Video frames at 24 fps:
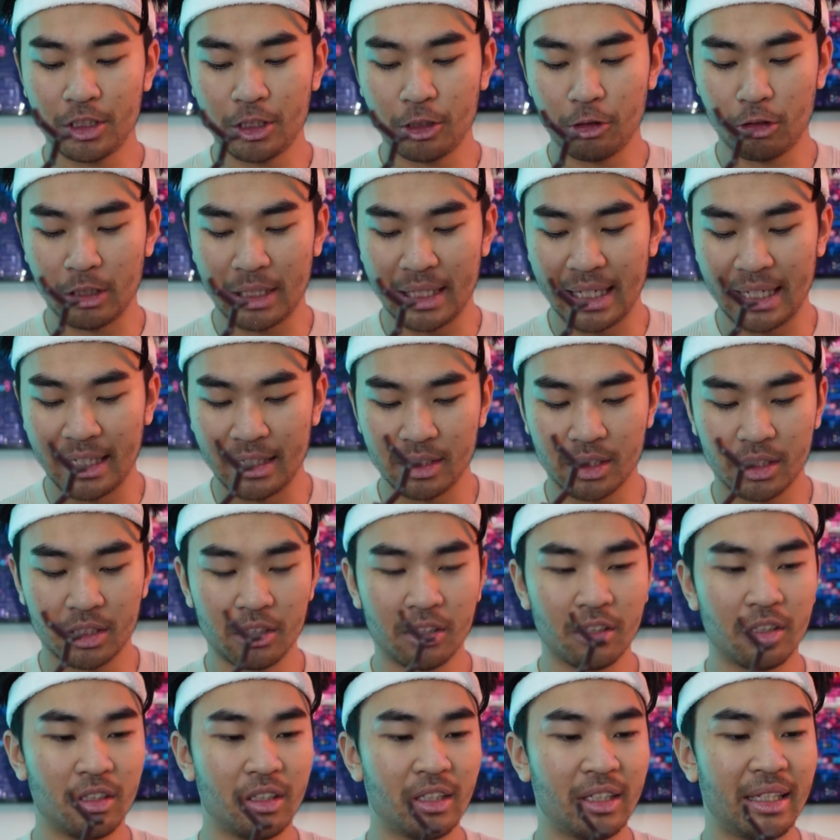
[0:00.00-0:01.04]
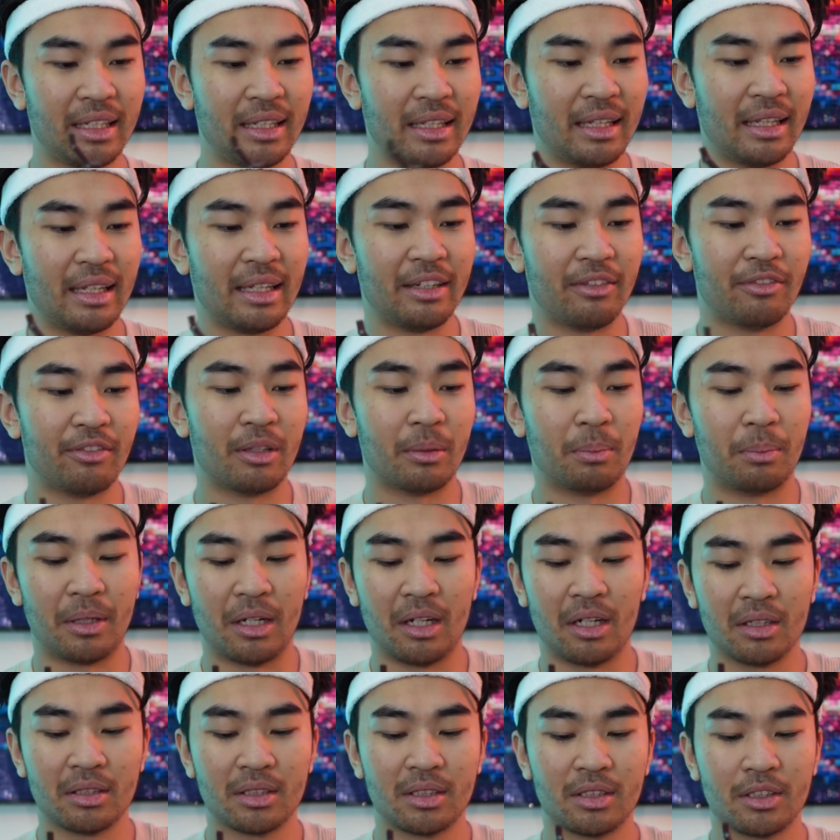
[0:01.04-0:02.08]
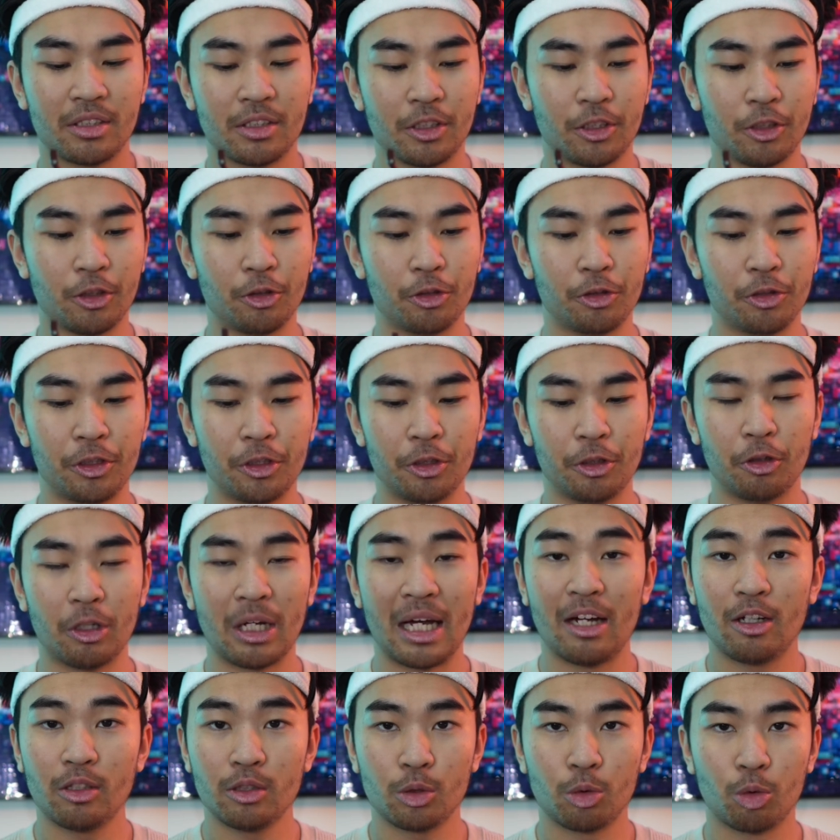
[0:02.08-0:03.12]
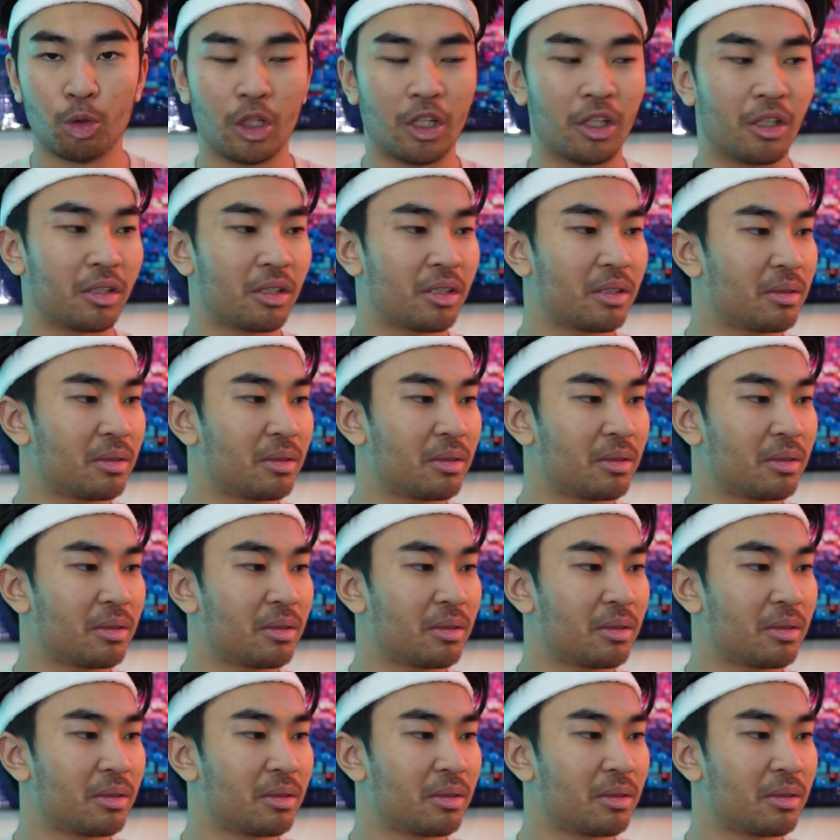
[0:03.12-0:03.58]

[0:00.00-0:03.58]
to occasionally leave the box to do housework.